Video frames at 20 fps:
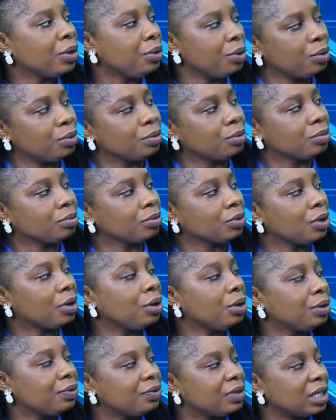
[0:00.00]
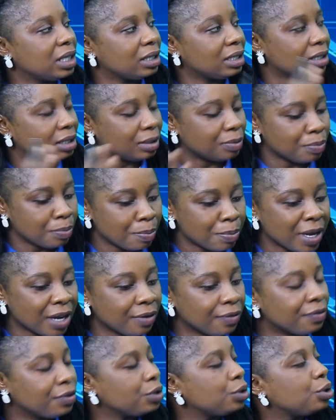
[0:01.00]
we know, all of these
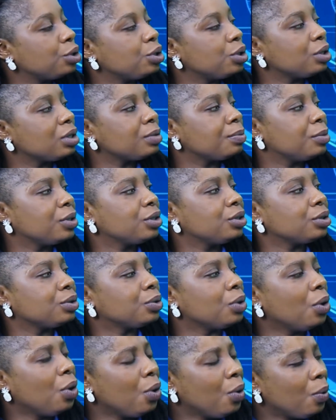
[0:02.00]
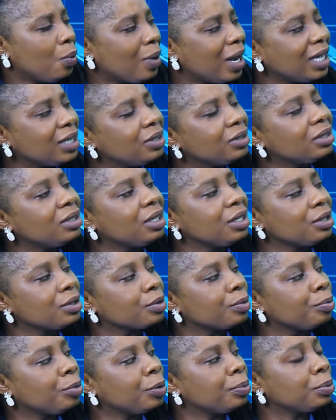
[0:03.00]
benefits you just mentioned, why do you think
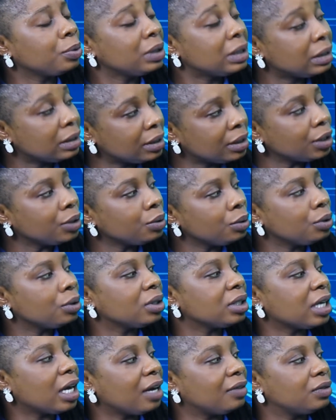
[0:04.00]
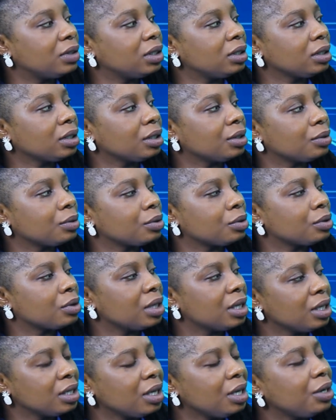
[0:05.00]
some people still don't have these skills?
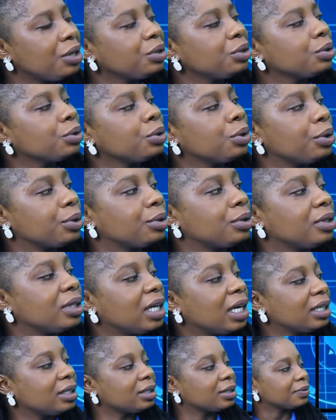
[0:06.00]
Tell us your thought on that.